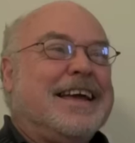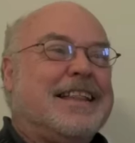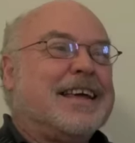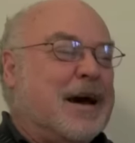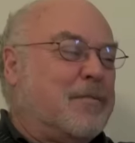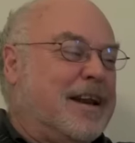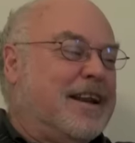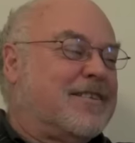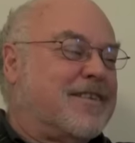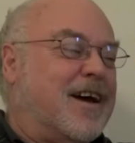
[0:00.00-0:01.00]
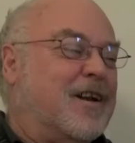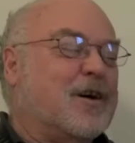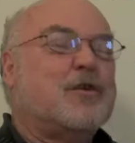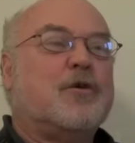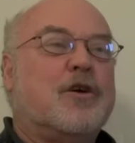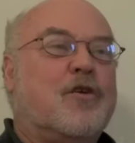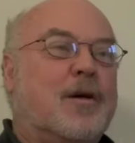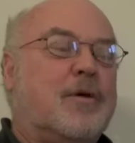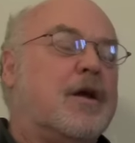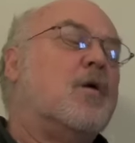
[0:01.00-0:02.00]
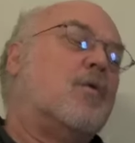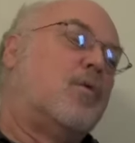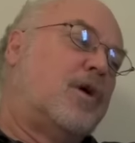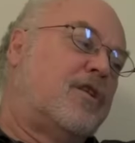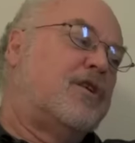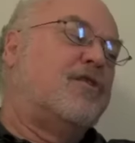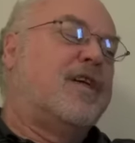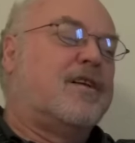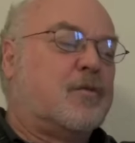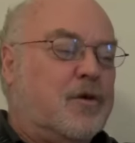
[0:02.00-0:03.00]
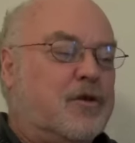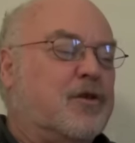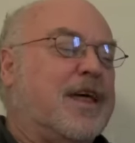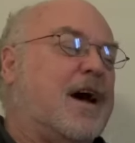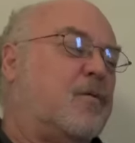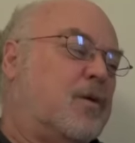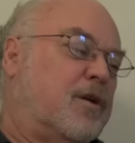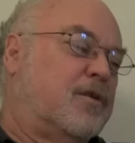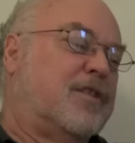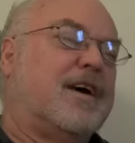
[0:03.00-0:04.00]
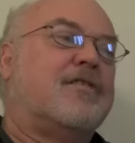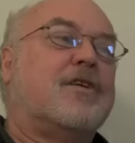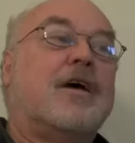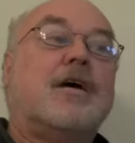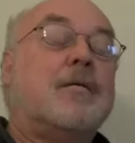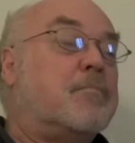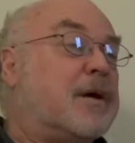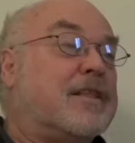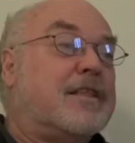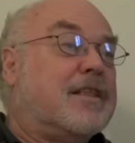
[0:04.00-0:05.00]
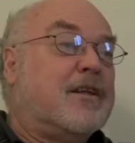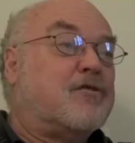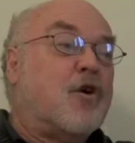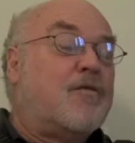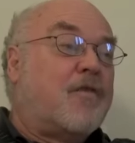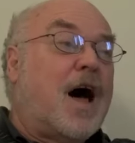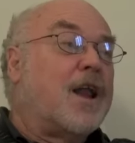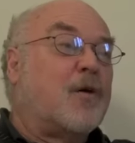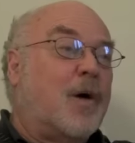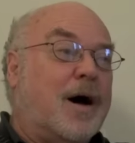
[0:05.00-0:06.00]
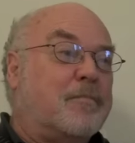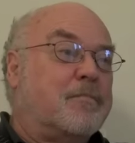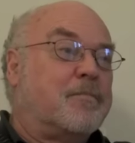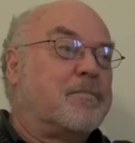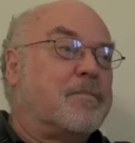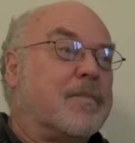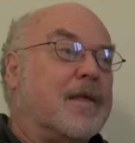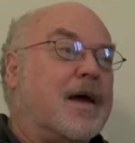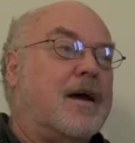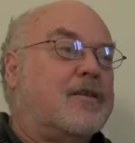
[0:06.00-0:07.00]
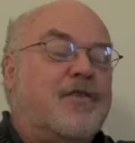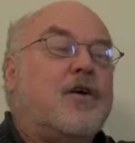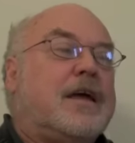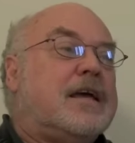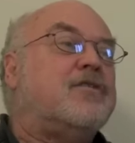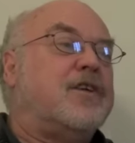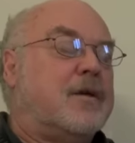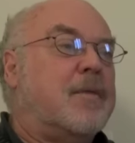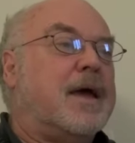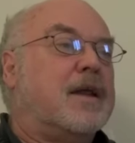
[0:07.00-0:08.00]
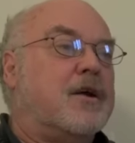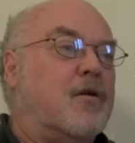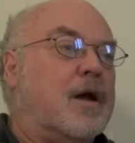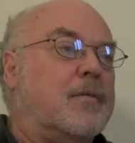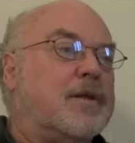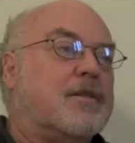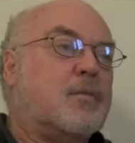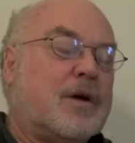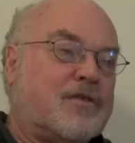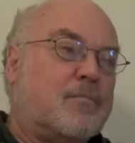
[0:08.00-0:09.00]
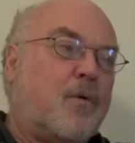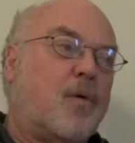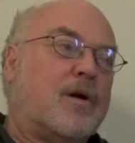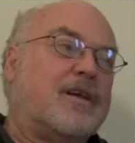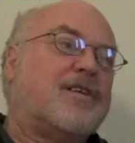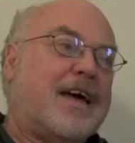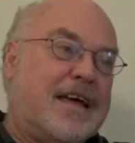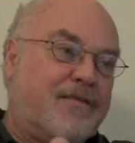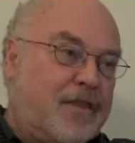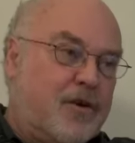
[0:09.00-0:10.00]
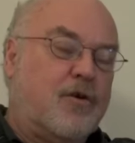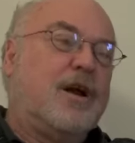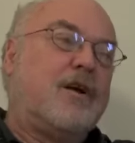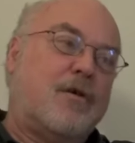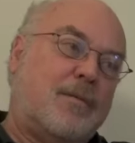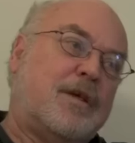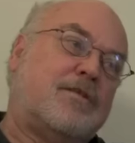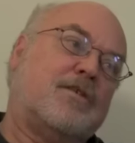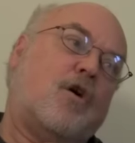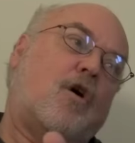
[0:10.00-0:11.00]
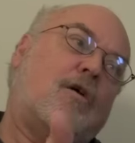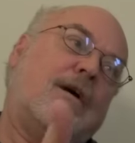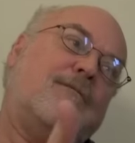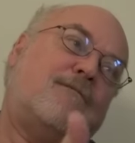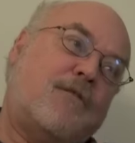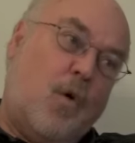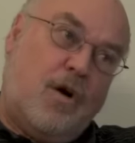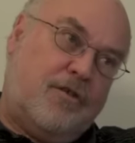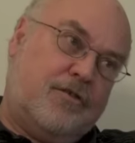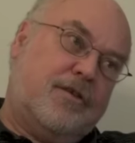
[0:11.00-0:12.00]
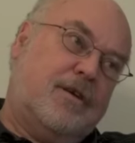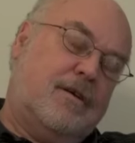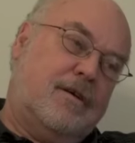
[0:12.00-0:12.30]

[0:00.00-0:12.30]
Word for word: Get the company to sign on to an agreement. Well, we'll do this, we'll do that, we'll do this. But there's no follow-up. It's very easy to make an agreement. What's important is if the agreements are enforced.